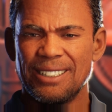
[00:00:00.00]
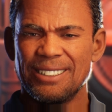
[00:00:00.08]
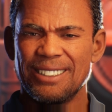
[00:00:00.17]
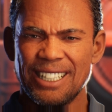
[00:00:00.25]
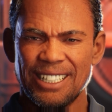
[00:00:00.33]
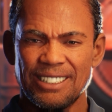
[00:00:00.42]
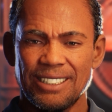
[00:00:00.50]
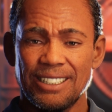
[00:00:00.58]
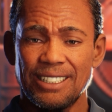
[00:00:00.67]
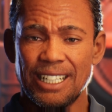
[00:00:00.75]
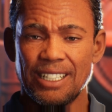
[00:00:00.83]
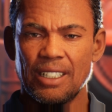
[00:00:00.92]
Light
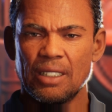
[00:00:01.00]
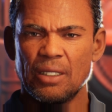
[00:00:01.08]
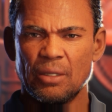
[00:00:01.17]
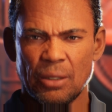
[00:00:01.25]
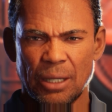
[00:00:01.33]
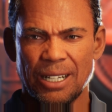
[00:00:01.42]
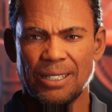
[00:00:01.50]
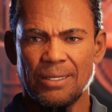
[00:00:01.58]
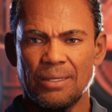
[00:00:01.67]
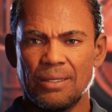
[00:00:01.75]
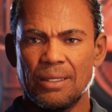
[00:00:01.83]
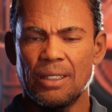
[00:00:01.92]
gaining
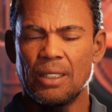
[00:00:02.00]
strength,